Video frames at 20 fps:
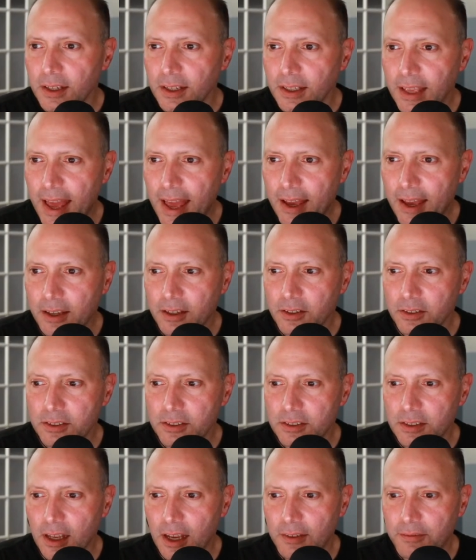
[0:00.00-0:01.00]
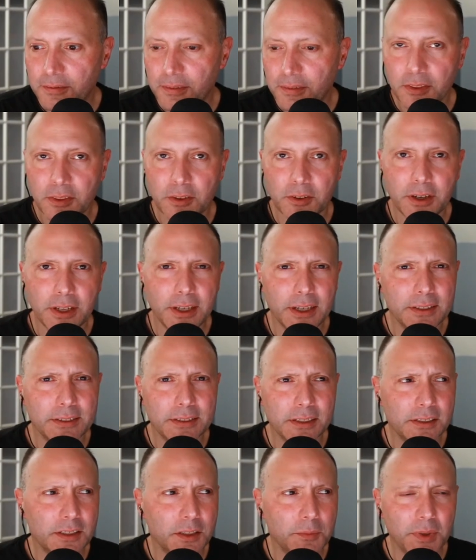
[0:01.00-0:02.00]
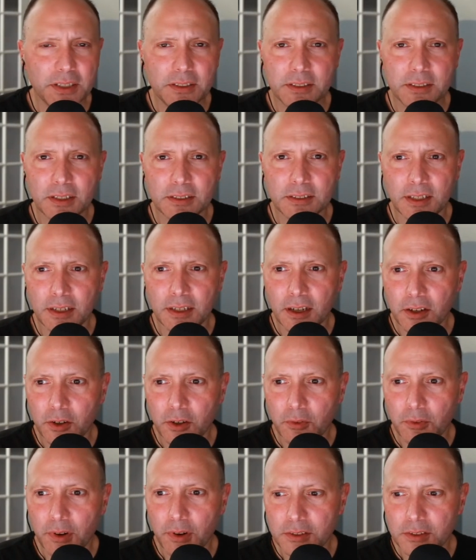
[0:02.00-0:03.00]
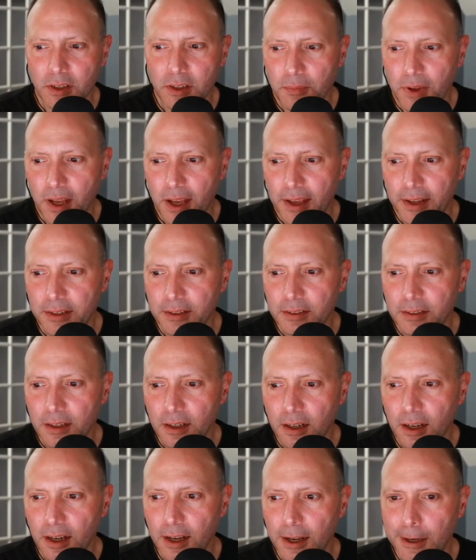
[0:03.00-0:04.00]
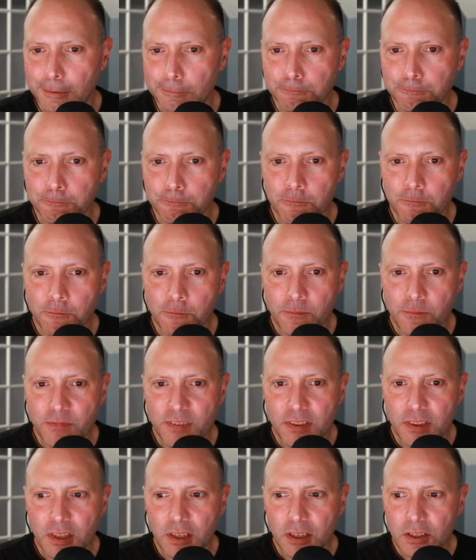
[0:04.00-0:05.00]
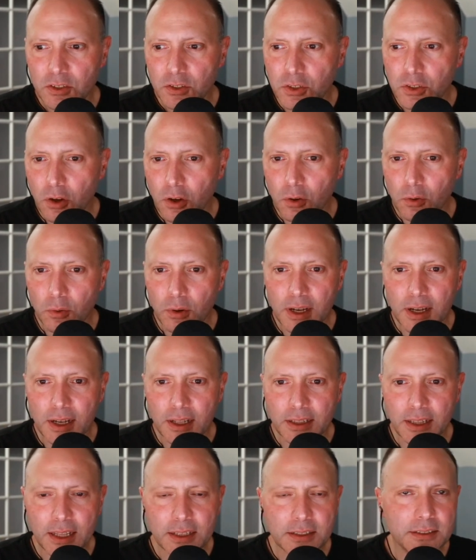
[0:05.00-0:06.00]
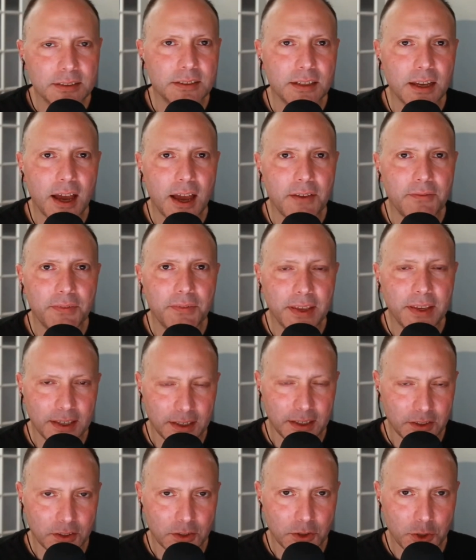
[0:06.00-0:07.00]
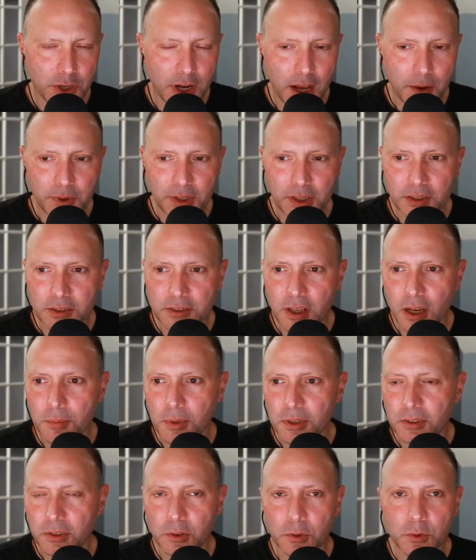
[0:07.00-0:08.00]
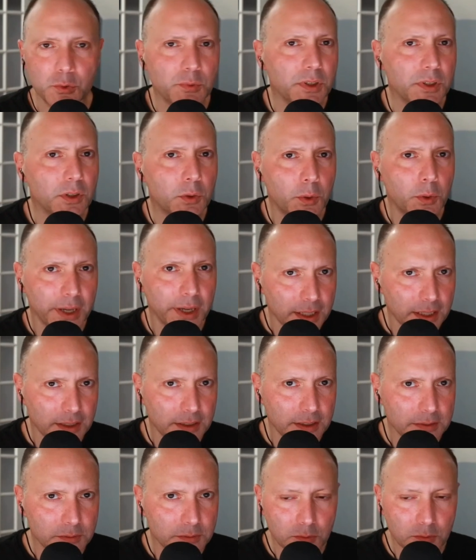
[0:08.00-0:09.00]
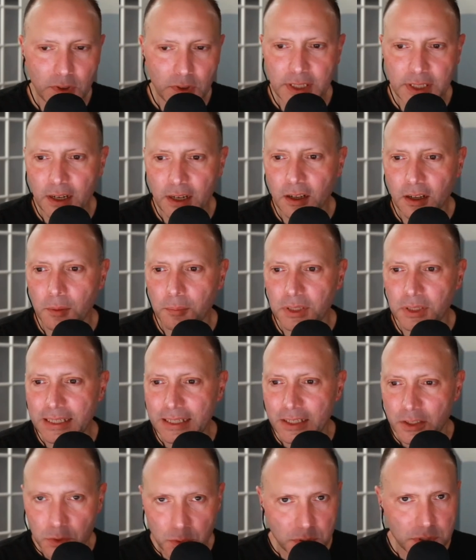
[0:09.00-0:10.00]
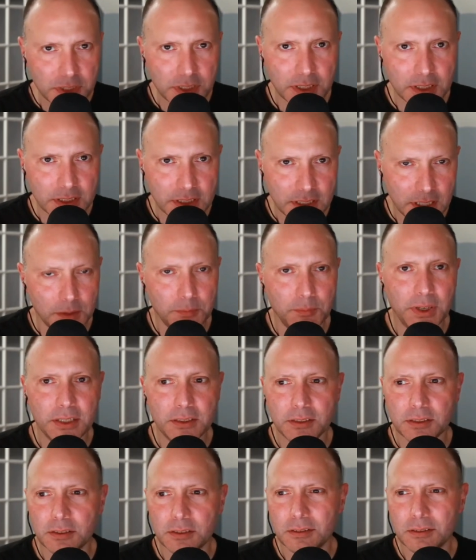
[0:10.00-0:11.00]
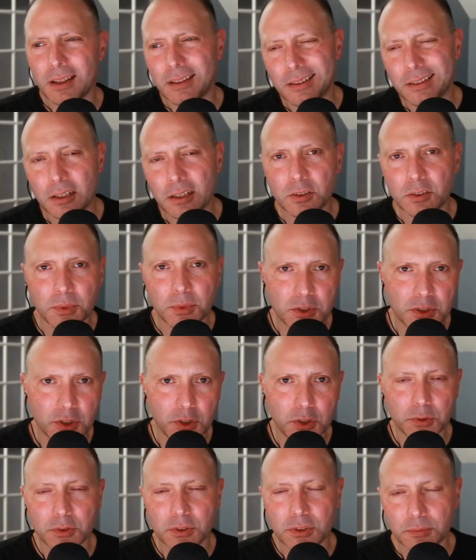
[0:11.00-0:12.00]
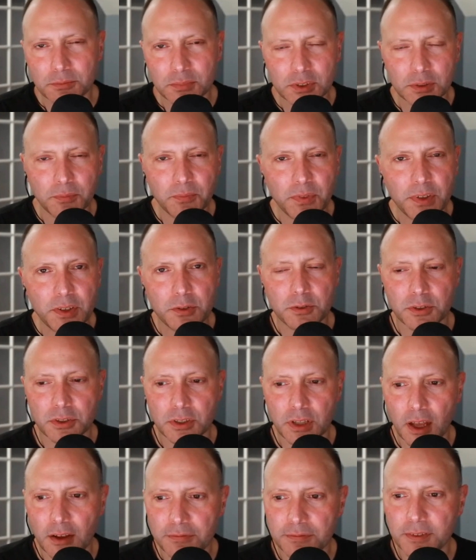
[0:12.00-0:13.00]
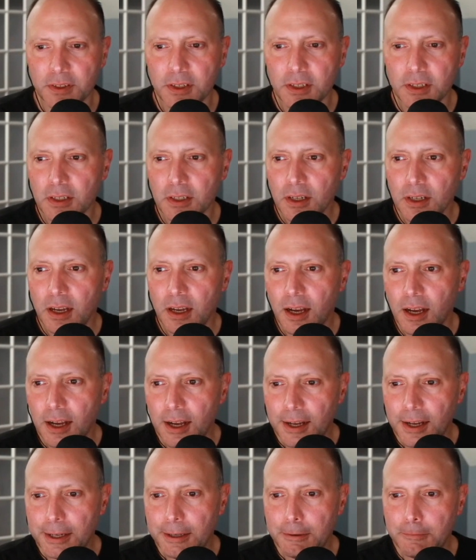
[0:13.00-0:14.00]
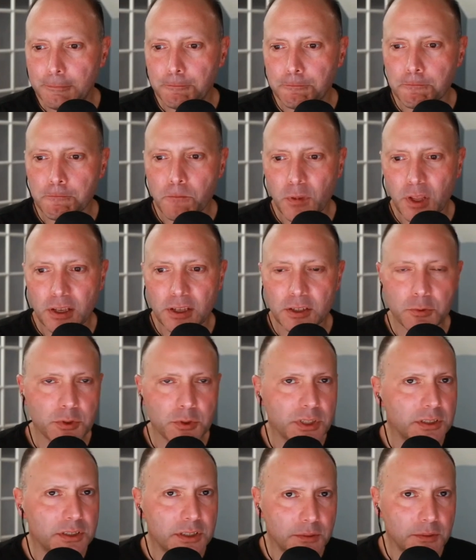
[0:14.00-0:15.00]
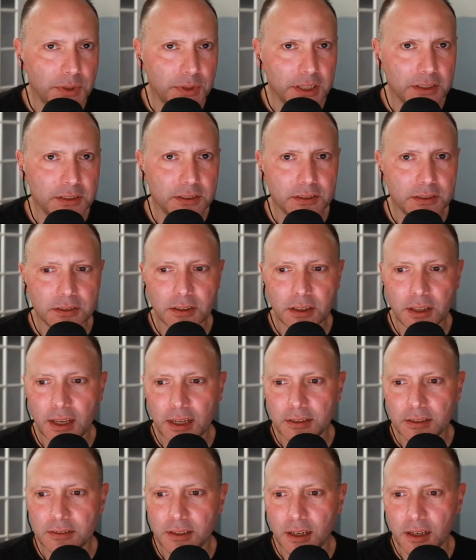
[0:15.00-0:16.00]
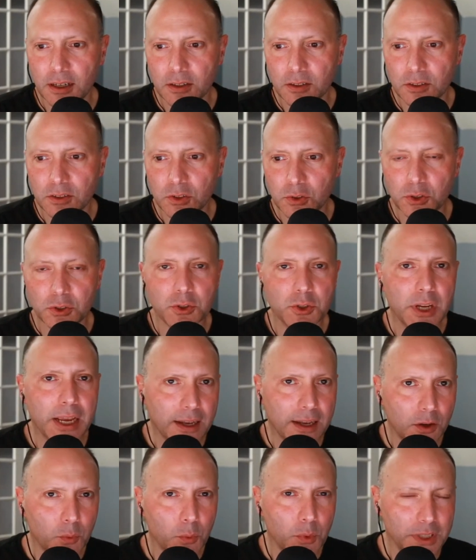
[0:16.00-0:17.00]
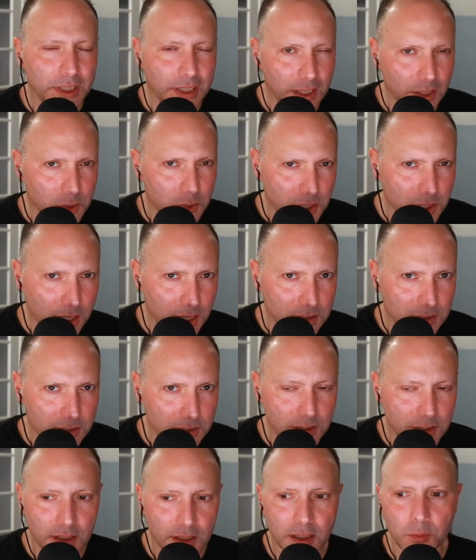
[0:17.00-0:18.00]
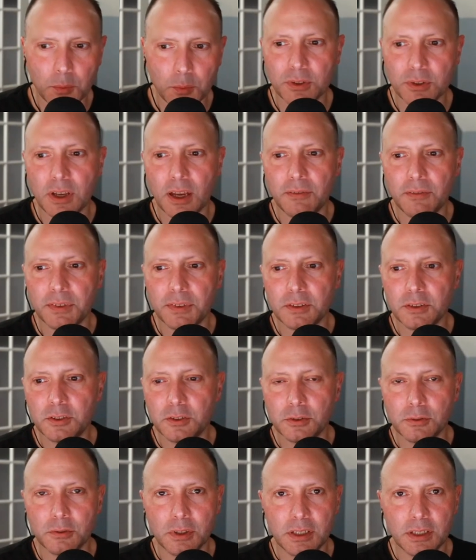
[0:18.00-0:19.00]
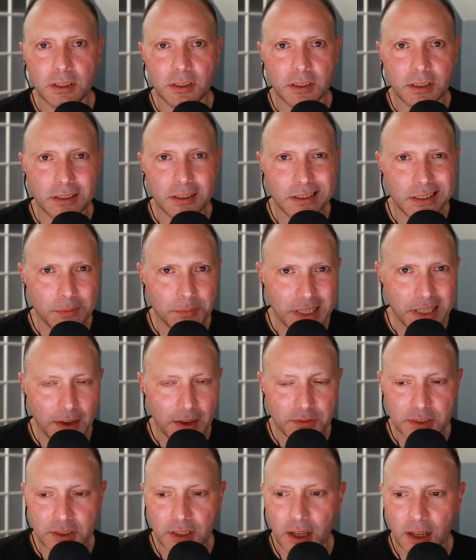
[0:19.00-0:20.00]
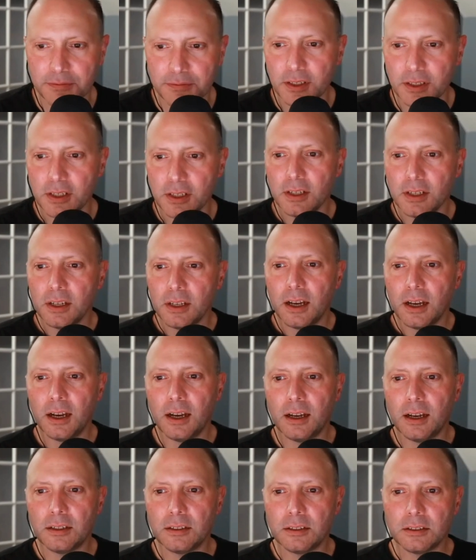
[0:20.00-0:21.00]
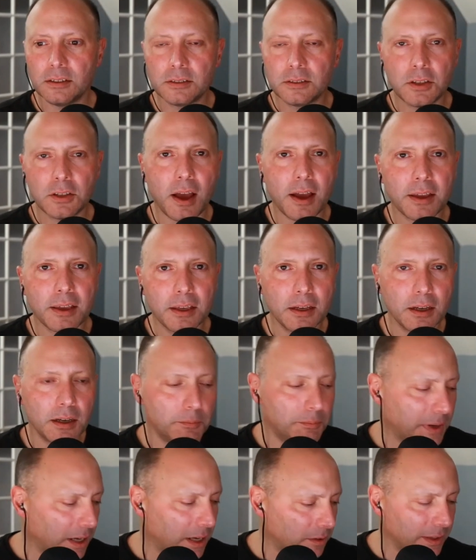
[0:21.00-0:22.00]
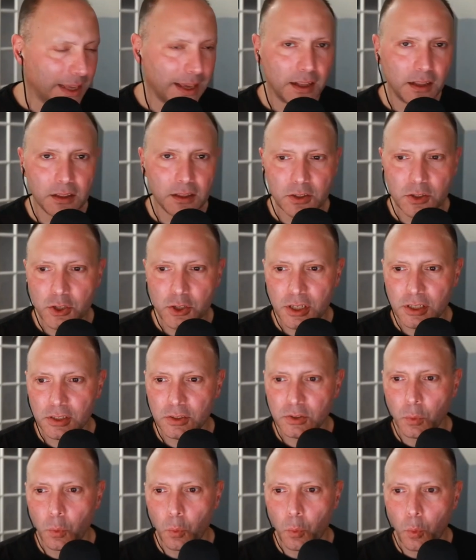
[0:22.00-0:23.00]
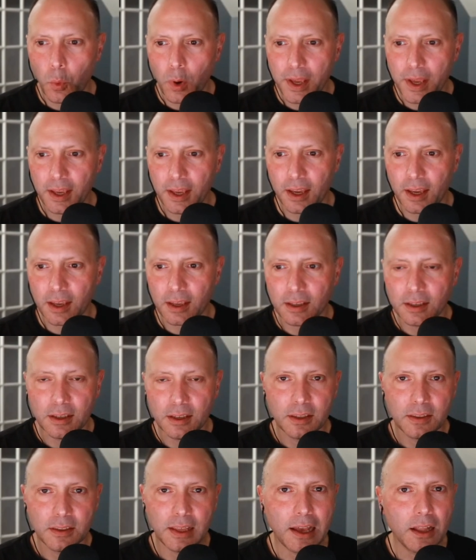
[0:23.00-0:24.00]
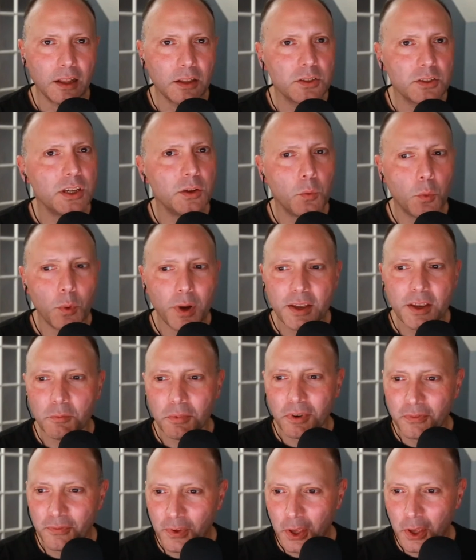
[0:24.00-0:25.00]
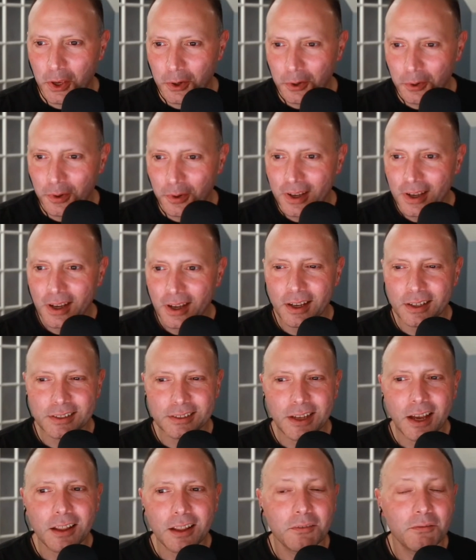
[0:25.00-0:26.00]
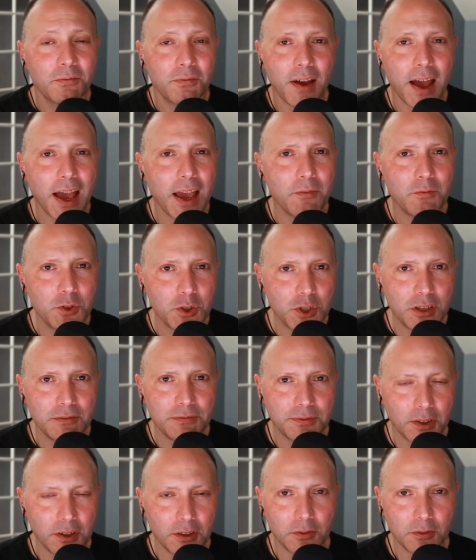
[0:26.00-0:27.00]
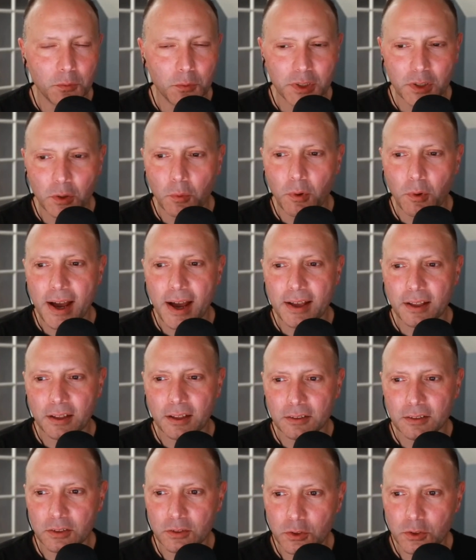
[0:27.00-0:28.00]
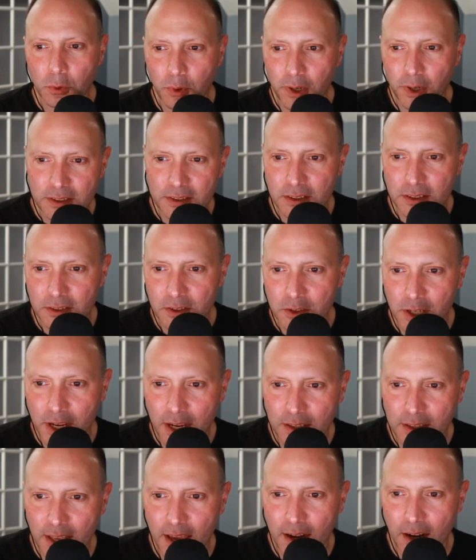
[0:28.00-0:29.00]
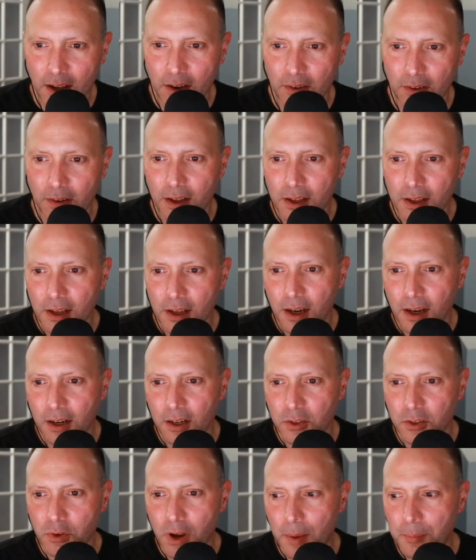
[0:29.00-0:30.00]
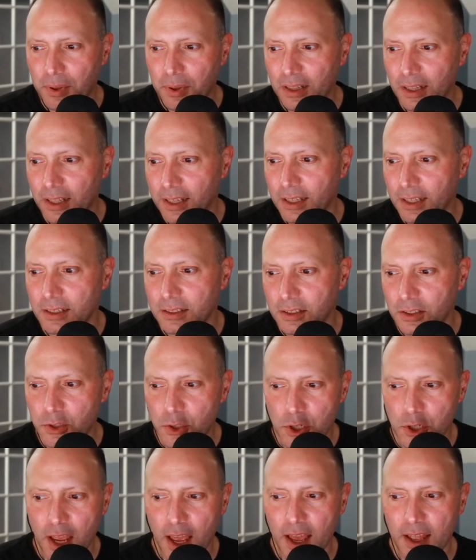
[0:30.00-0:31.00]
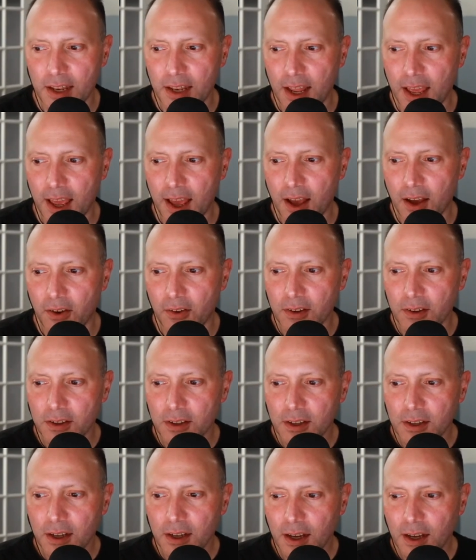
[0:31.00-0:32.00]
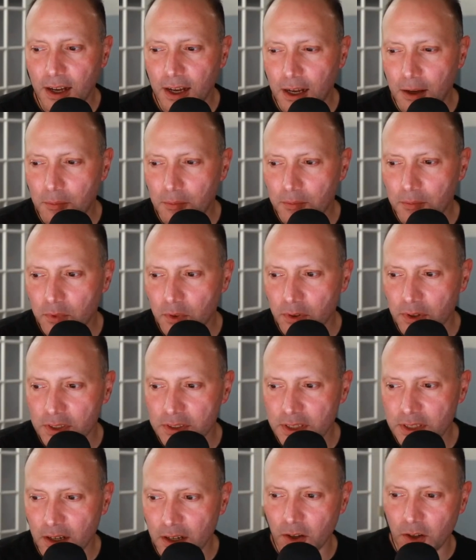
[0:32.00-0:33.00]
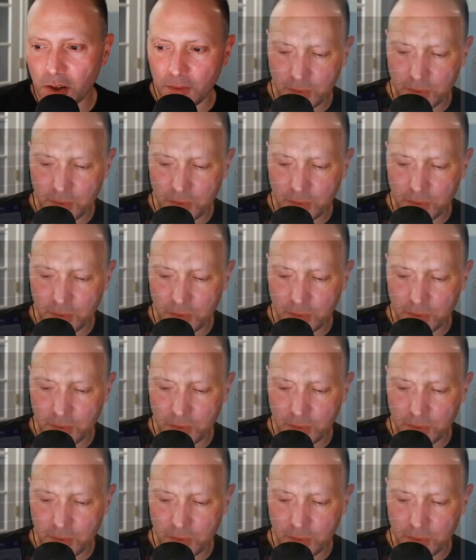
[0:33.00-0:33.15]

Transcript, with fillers: Yeah, good stuff. 3860 by 1600 res on mine. Um, so uh, let's dive in, shall we? Let's talk about the news real quick. We'll run down a couple of interesting tidbits. Not not so much the news, some some feature stuff, um, interesting tidbits that uh, you should check out when you get a chance, and then we'll dive into the the deep dive stuff. Uh, talking about LG's Wing, the LG Wing review, a solid 5G phone with a wild twist. Check that out. I'm gonna drop a link in the chat now. Um, Chris, I don't know